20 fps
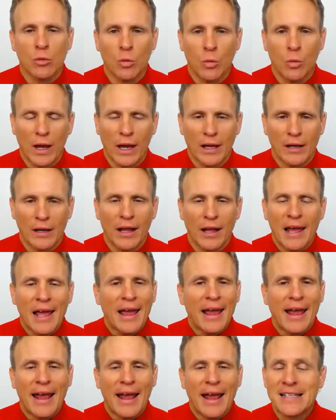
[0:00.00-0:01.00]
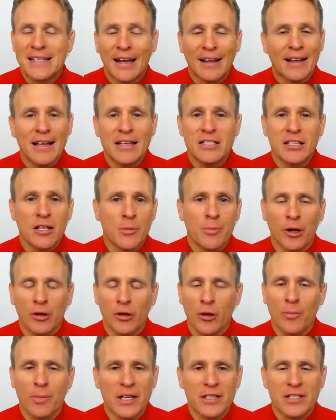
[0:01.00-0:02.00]
win. It's not easy to build a
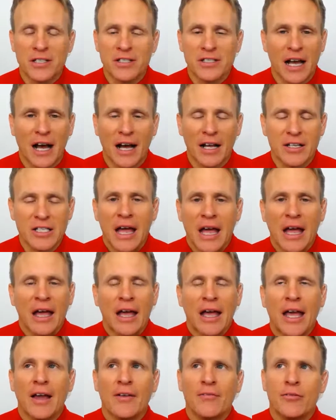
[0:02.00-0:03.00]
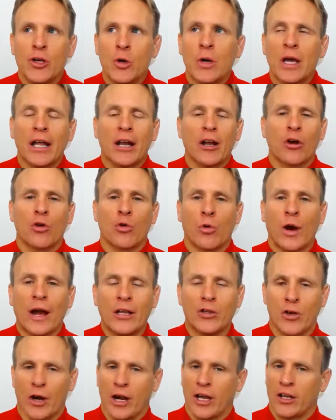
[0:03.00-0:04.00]
business, guys. If you get a great
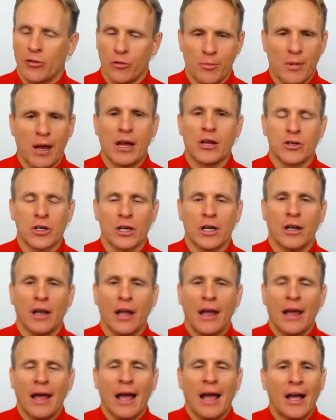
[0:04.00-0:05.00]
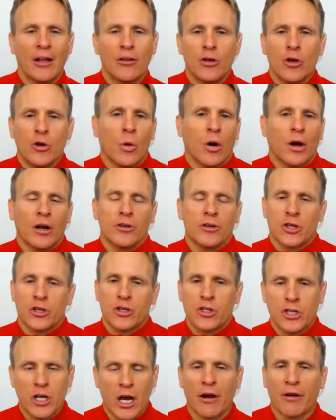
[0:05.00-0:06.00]
transformation and you want to just
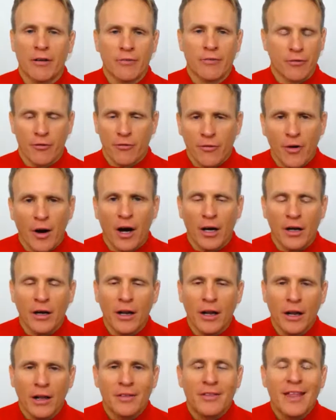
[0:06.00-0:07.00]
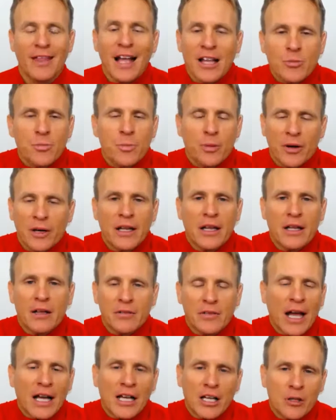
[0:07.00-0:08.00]
share it for fun, that
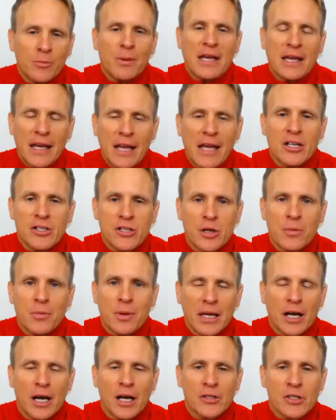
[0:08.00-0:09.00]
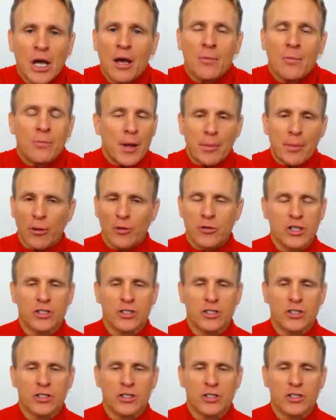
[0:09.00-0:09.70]
could be easy because people are just